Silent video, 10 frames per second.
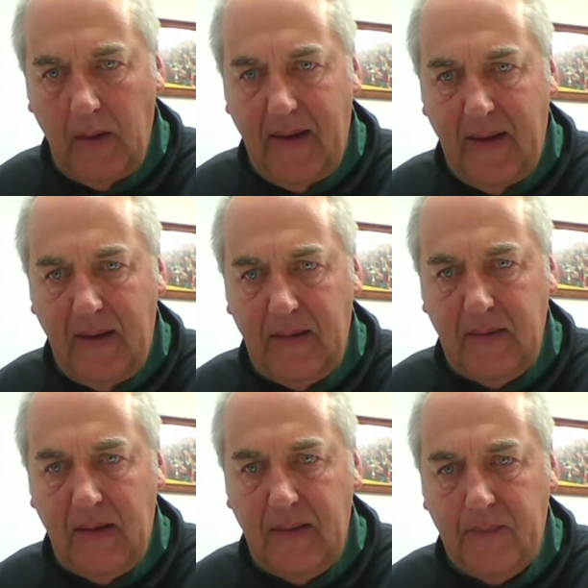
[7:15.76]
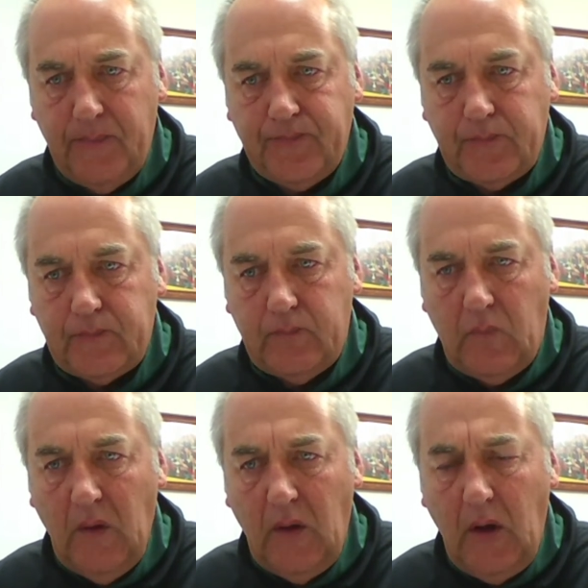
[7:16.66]
and um,
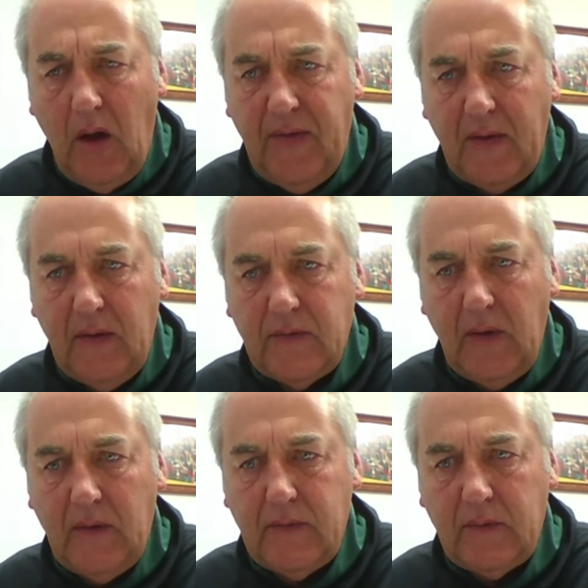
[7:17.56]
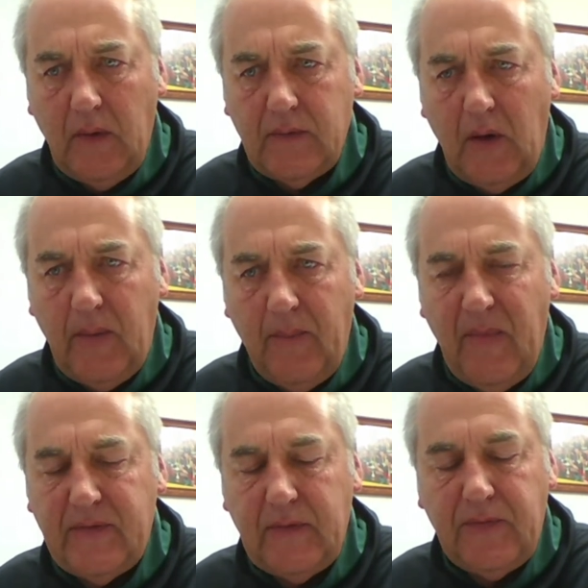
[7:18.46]
you know I think it's it's it's going to be
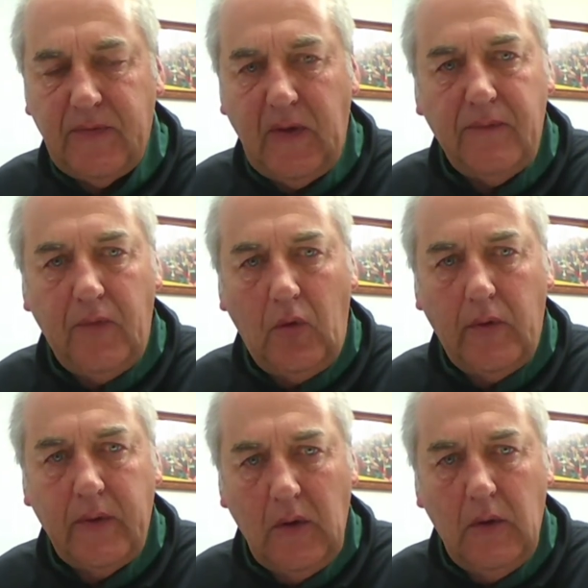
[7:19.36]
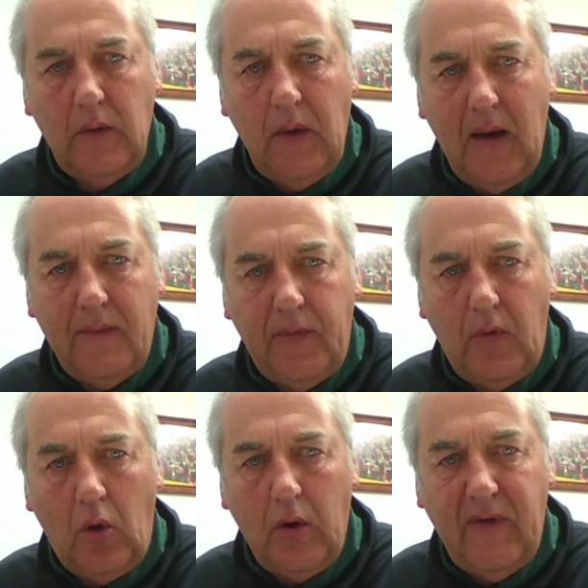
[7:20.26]
a massive step forward uh,
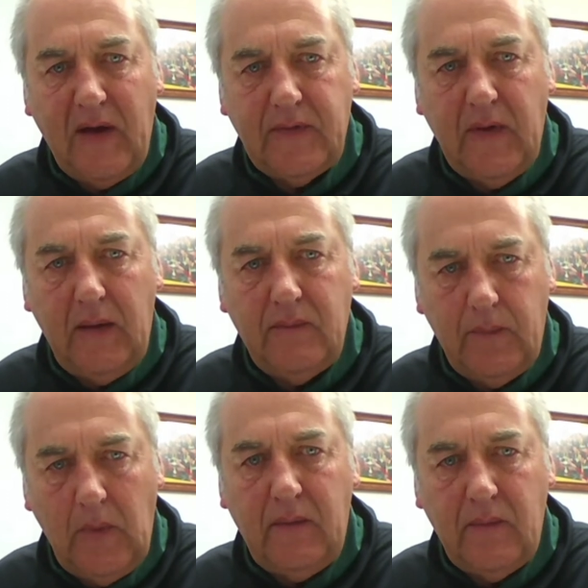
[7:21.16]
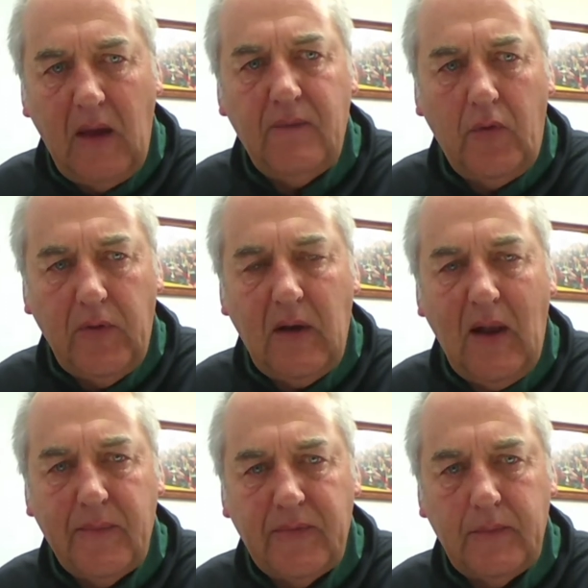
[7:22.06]
for all of us and, and and for the
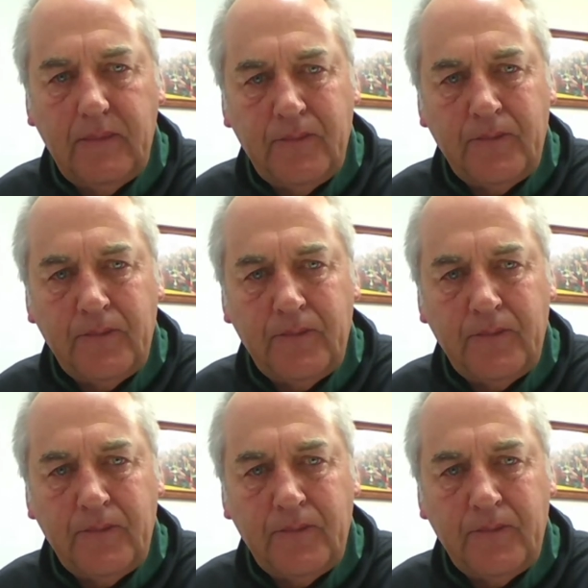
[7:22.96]
clubs.